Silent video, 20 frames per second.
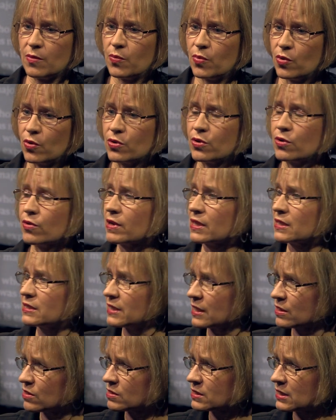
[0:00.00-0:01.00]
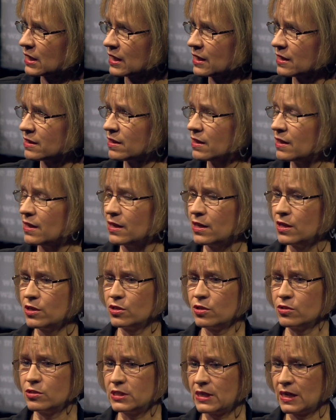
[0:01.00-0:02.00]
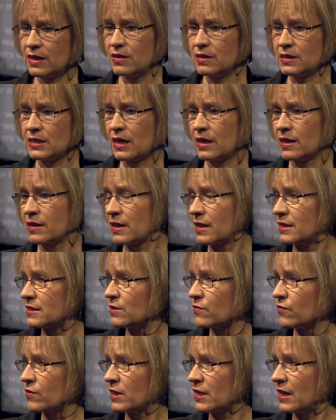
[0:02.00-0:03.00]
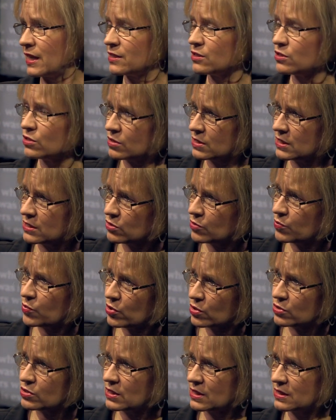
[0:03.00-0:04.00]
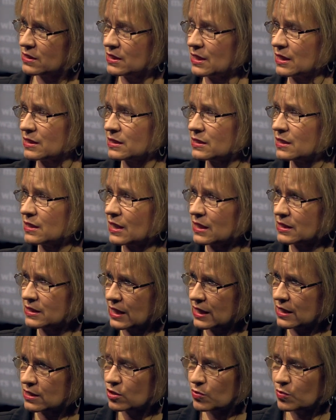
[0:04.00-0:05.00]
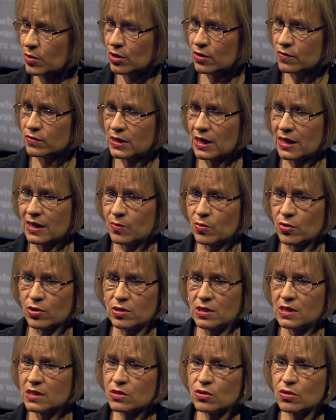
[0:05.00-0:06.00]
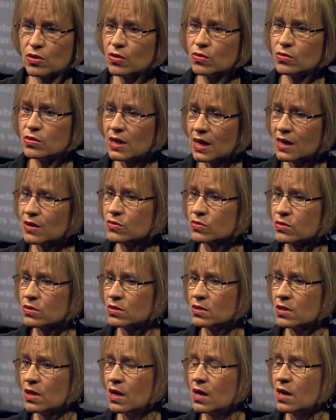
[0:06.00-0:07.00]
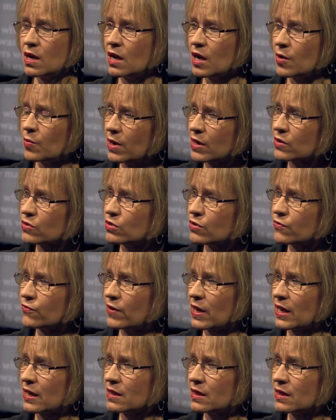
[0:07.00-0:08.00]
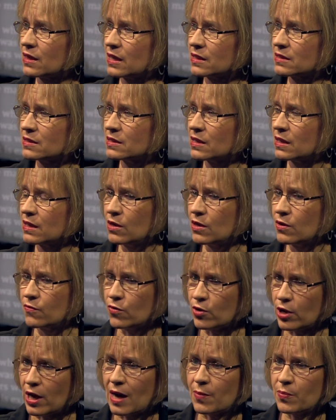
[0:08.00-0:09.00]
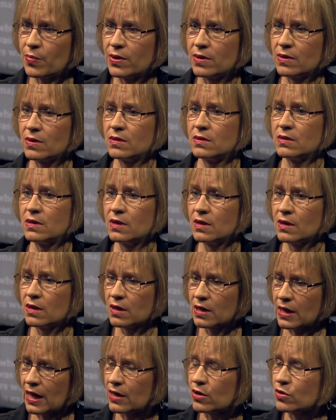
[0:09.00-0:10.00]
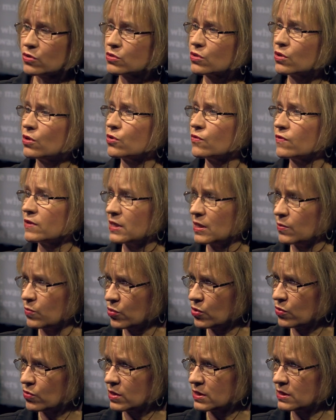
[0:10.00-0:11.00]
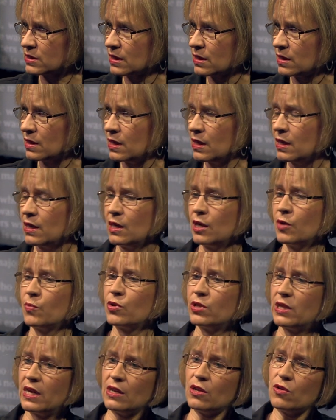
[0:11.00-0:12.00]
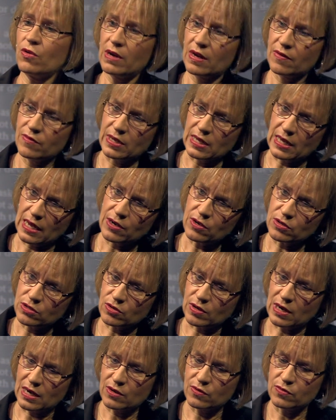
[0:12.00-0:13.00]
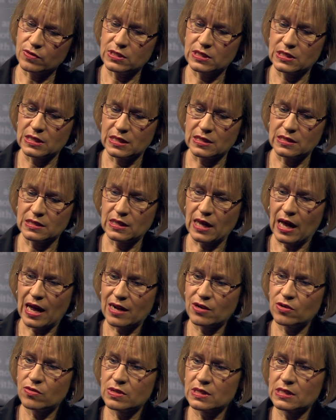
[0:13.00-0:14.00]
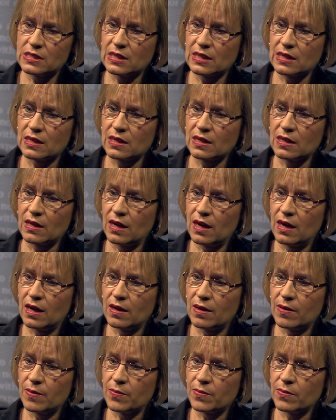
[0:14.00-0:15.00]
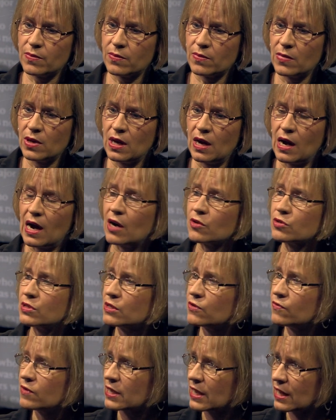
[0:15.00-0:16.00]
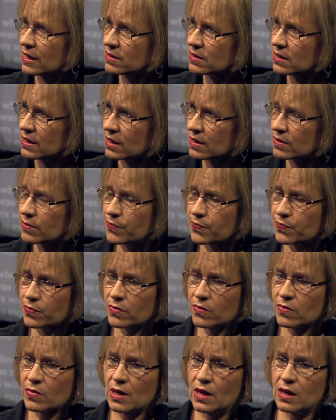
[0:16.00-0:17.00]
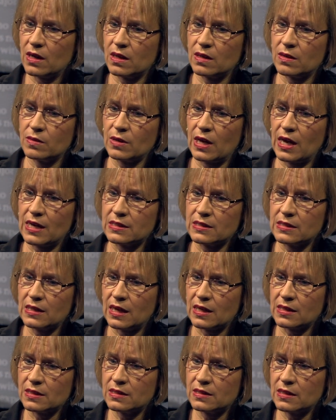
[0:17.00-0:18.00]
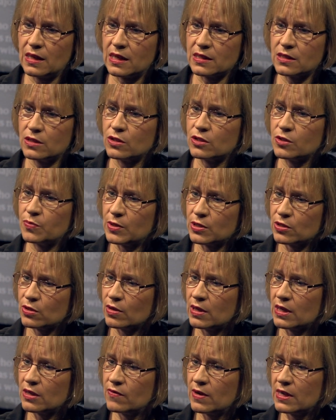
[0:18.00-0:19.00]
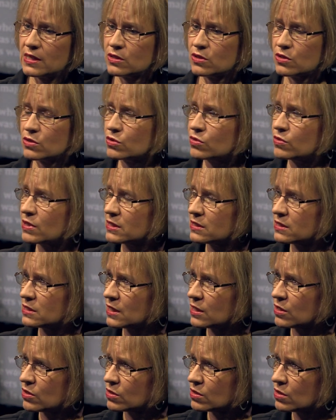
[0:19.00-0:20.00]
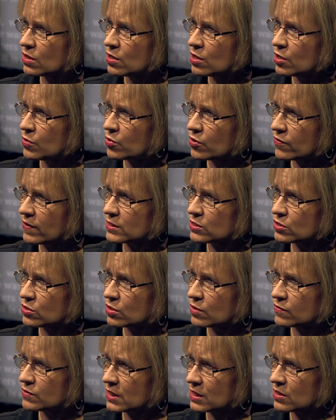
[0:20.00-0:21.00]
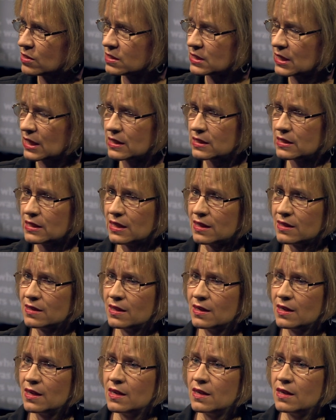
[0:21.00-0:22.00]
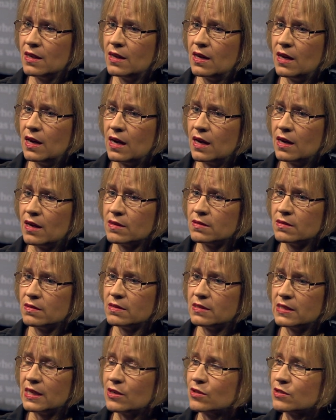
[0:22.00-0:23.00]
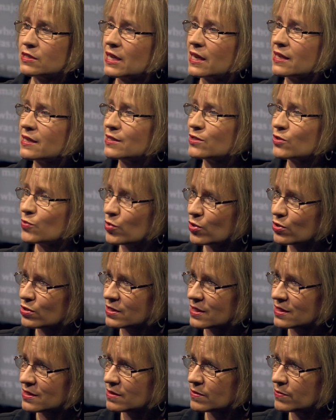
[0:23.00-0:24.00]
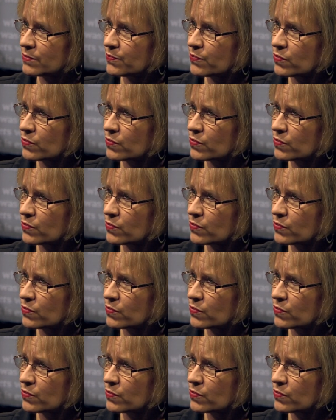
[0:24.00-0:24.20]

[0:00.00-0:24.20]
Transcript: bordering genocide. Right. The genocide classification is a process that, that takes a bit of time, but there's no doubt about the fact that what happened cannot go with impunity. Yes. But then you have the other track, which is addressing um, how did we get here. Uh, as, as, as the special advisor to the SG on prevention of genocide said, uh, genocide is a process.